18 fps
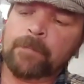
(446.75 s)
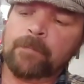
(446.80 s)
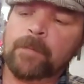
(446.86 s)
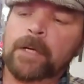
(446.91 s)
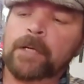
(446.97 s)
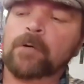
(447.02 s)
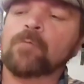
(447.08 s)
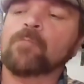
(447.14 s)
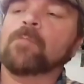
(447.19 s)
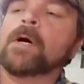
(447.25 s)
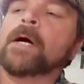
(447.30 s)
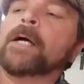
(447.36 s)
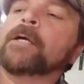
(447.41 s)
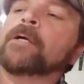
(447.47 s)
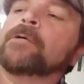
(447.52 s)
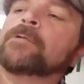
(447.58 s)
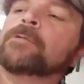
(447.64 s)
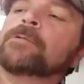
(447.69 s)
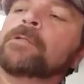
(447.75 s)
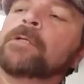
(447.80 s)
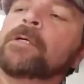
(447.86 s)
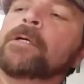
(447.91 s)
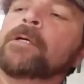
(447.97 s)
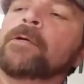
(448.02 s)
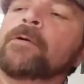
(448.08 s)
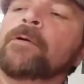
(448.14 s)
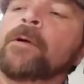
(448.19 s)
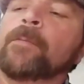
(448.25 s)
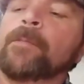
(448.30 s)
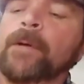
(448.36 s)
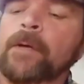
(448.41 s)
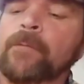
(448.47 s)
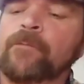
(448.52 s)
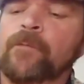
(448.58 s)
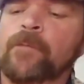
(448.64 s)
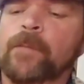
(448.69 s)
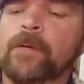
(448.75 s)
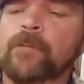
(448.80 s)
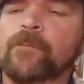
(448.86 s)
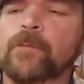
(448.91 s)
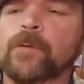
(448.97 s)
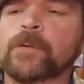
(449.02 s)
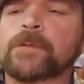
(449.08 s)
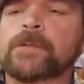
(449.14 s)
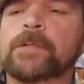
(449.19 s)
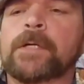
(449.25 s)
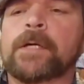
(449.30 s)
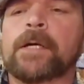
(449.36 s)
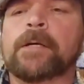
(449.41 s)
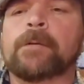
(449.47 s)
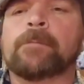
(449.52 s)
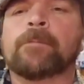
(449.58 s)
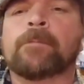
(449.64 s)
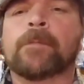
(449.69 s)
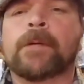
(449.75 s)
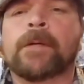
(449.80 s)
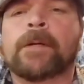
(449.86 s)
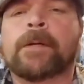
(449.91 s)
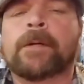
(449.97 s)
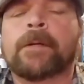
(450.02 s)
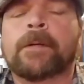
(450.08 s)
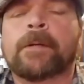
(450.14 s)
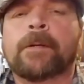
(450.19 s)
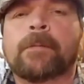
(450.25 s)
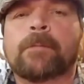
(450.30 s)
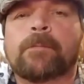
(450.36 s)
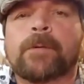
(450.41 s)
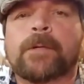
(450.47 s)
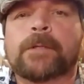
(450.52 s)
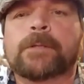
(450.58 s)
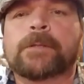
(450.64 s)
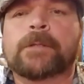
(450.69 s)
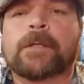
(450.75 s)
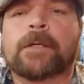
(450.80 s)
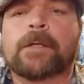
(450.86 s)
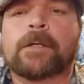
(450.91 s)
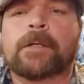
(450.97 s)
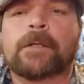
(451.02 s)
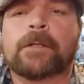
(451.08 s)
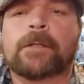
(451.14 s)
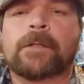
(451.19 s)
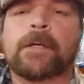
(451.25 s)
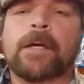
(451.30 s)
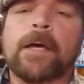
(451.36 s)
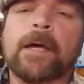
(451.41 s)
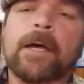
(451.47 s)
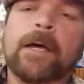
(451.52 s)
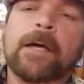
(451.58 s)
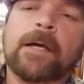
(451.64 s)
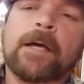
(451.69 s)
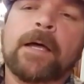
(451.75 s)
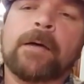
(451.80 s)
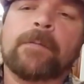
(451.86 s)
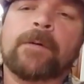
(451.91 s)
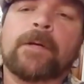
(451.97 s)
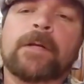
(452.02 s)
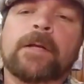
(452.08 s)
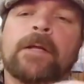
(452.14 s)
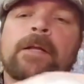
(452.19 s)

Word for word: Michael Myers. I don't know, not bad for my first time. But uh, yeah, I mean,